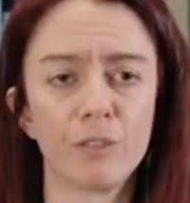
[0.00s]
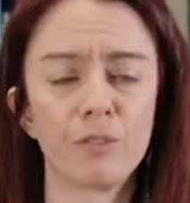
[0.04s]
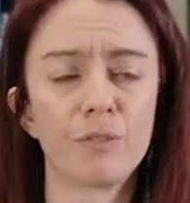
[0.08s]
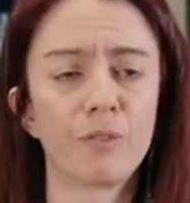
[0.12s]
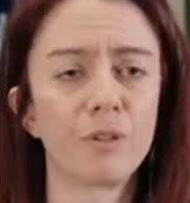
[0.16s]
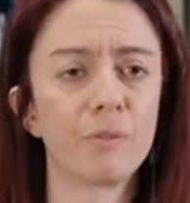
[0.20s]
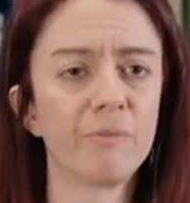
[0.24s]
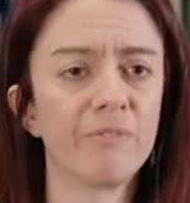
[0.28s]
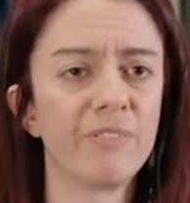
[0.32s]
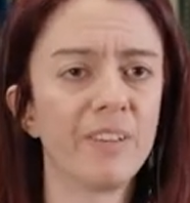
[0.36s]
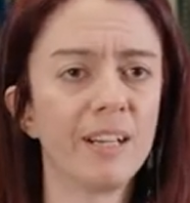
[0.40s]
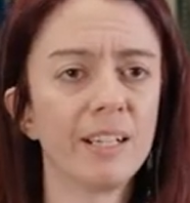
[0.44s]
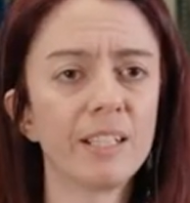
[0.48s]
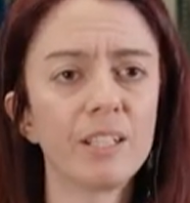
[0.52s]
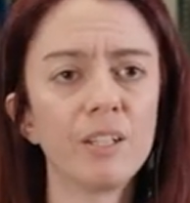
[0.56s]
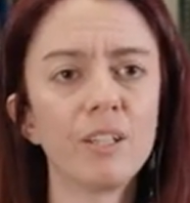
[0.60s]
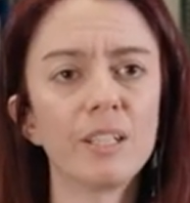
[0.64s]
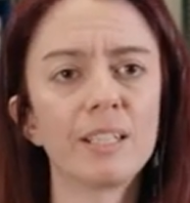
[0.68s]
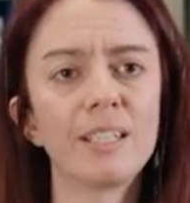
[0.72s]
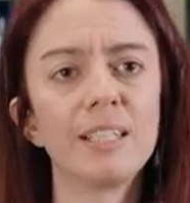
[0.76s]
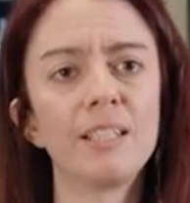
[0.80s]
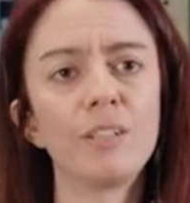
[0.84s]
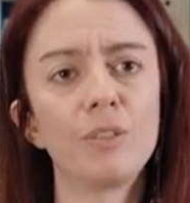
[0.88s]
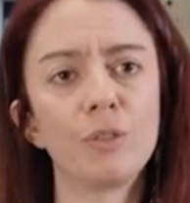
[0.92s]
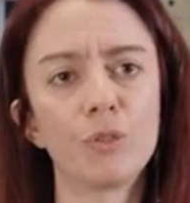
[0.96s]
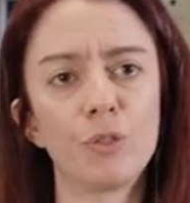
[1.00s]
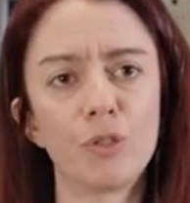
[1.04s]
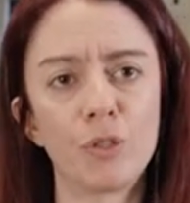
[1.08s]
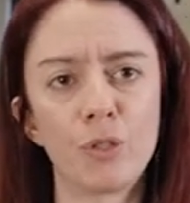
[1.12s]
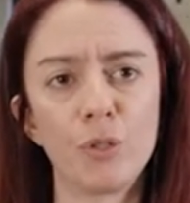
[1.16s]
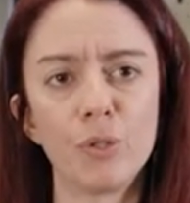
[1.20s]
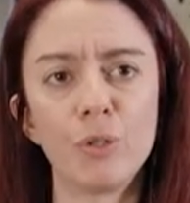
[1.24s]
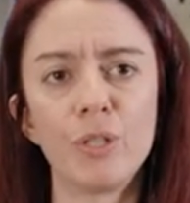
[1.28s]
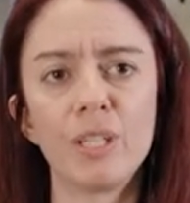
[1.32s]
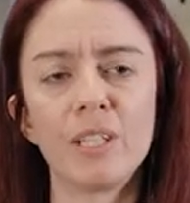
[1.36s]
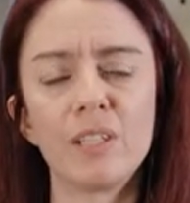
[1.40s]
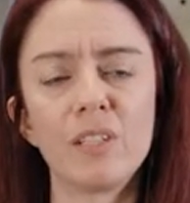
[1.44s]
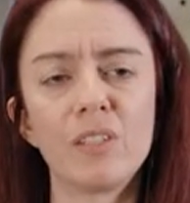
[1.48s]
from faculty to
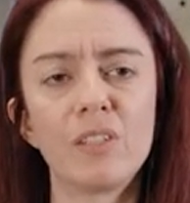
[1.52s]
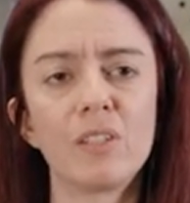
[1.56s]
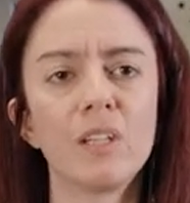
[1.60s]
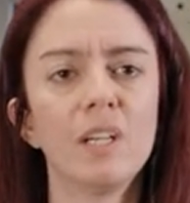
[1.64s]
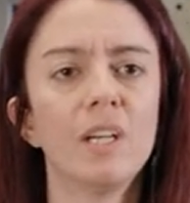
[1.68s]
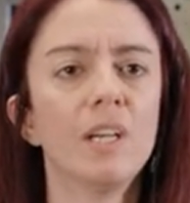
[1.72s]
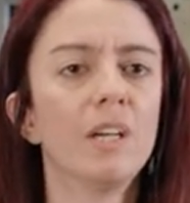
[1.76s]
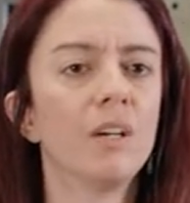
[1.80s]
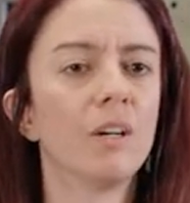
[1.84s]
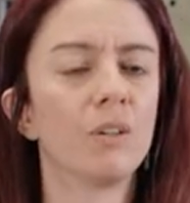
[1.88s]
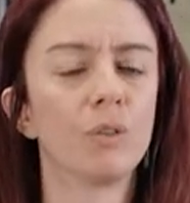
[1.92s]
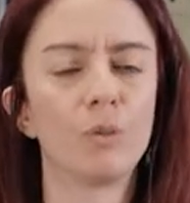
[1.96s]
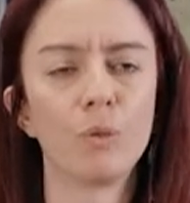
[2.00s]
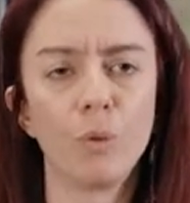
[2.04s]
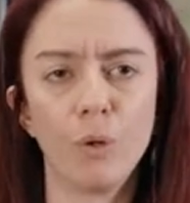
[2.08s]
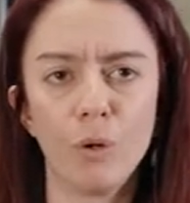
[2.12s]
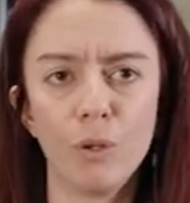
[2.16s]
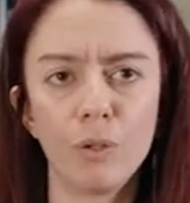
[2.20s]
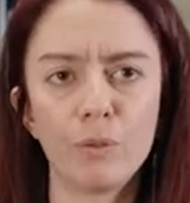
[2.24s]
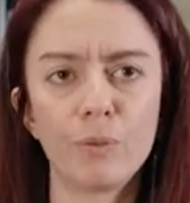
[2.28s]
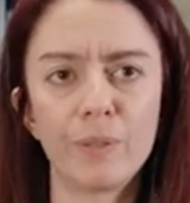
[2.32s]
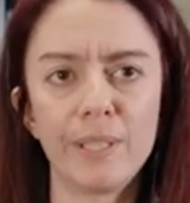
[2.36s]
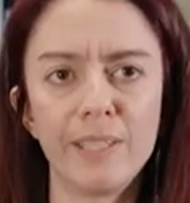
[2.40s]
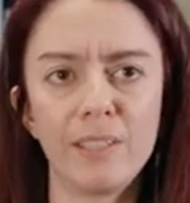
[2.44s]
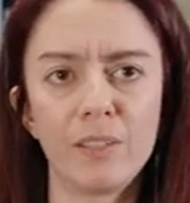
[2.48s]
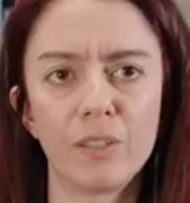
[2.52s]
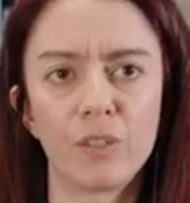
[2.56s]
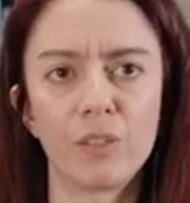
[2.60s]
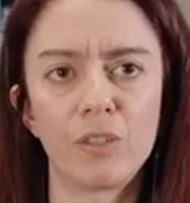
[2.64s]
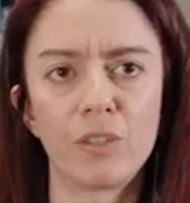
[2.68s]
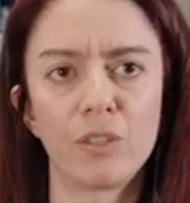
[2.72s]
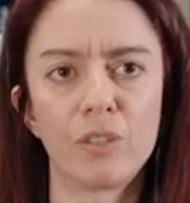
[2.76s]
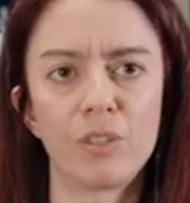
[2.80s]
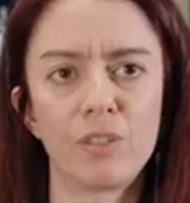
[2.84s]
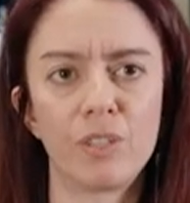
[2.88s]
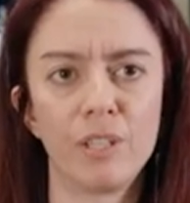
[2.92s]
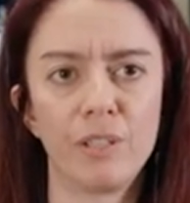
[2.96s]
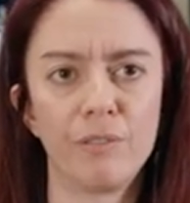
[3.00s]
students to all
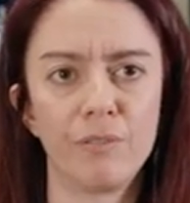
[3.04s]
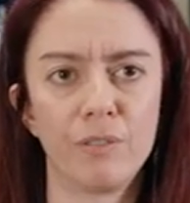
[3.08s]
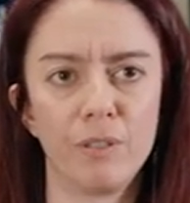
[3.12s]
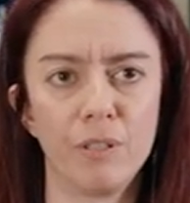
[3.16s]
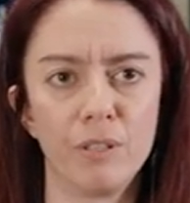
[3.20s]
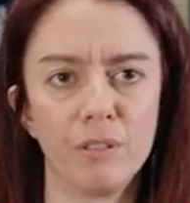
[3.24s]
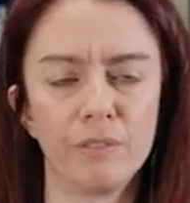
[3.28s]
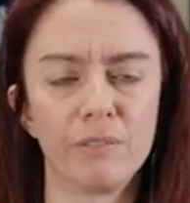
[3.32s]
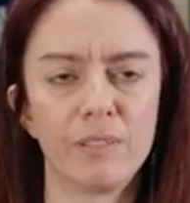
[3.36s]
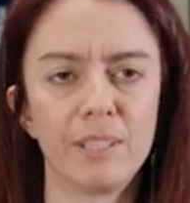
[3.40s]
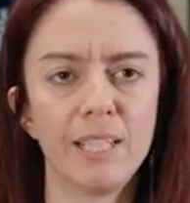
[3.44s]
researchers involved.